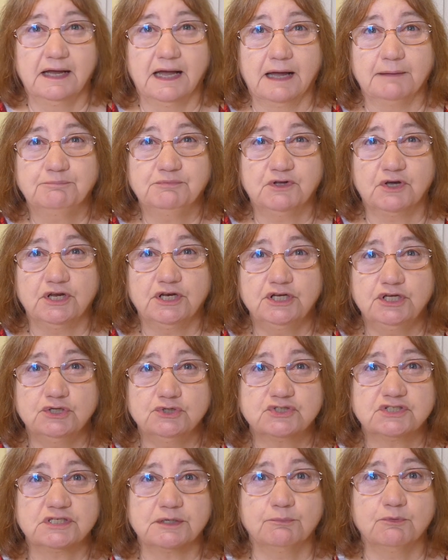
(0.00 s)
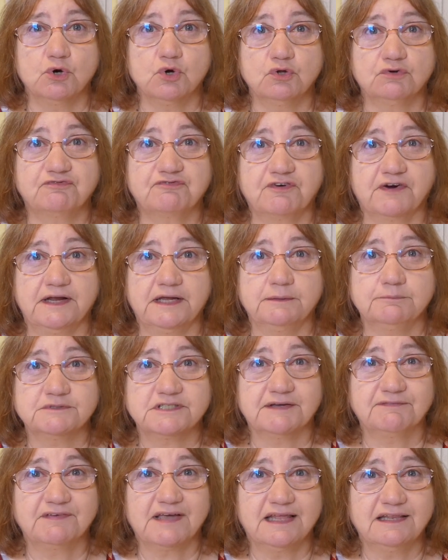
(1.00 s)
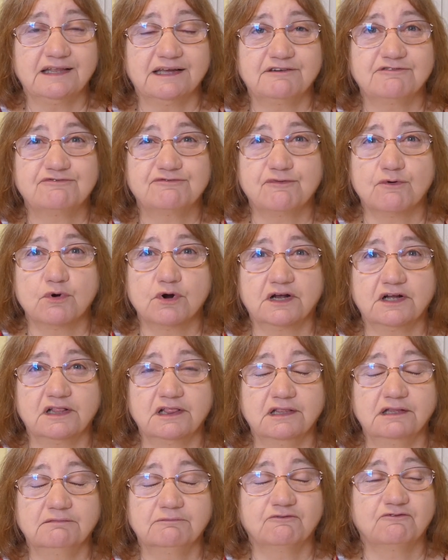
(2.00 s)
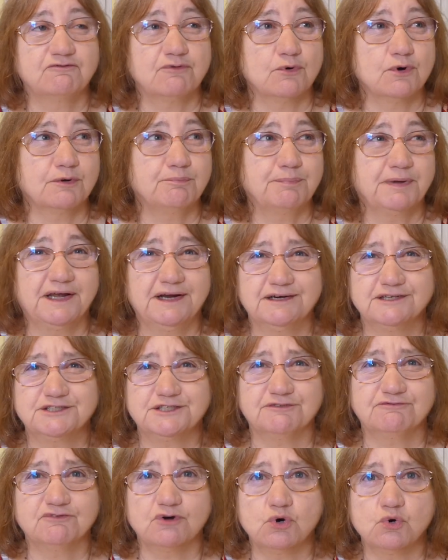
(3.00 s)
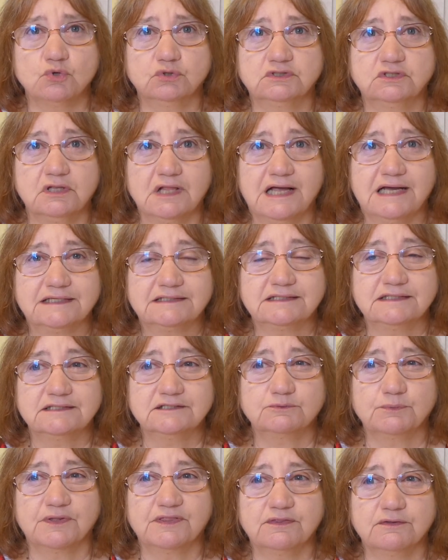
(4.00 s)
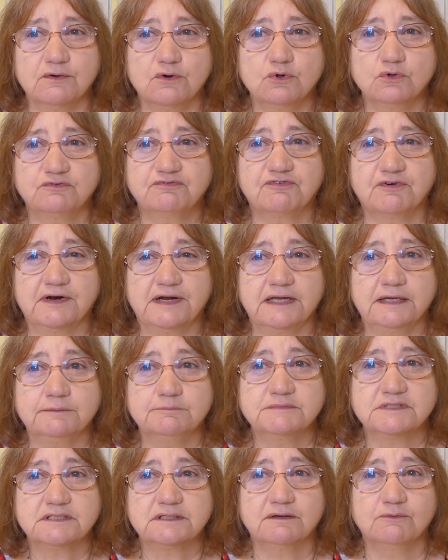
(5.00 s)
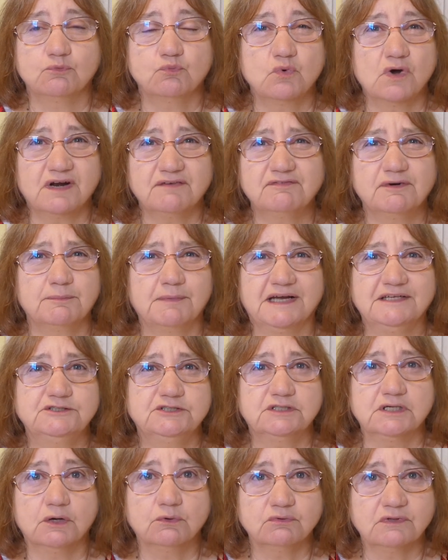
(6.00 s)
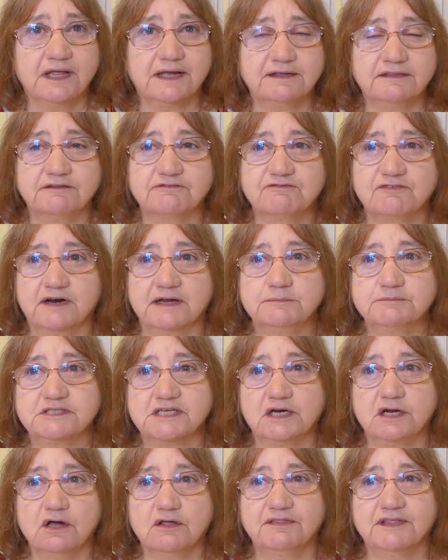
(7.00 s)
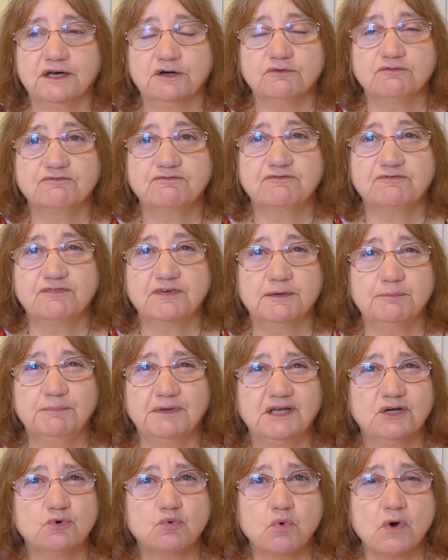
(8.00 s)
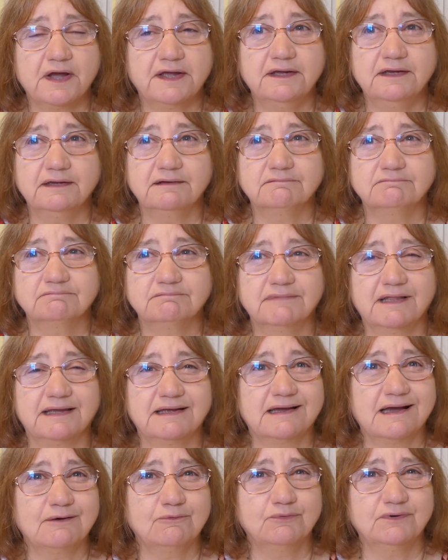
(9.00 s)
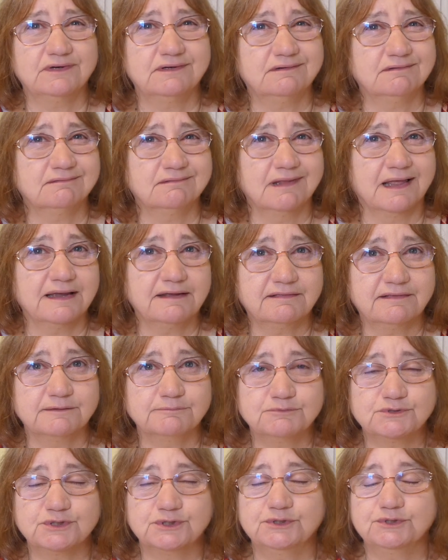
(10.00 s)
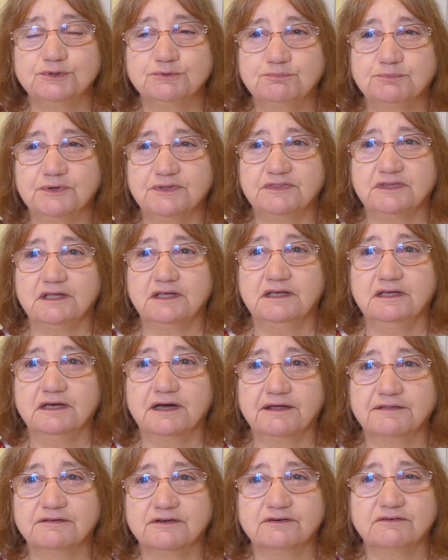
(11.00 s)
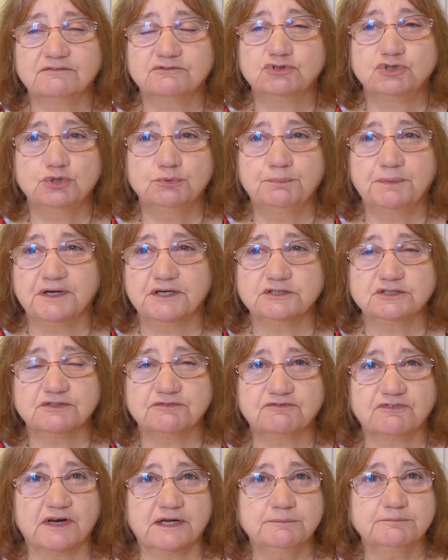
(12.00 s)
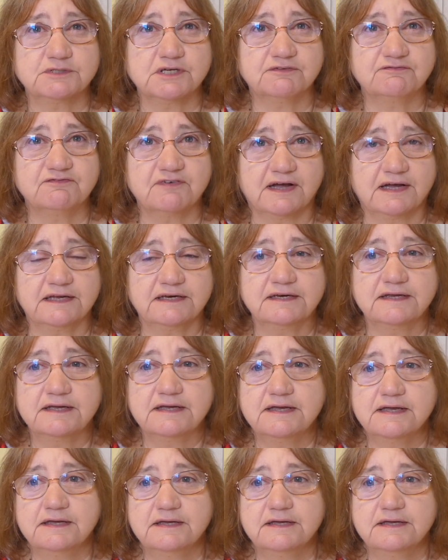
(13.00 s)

I'm going to use some old frames. I've got like four pairs of old glasses with old frames. One of them, I don't like the frames at all. They don't fit me quite like I would like them to, but the other two pairs of frames are fine.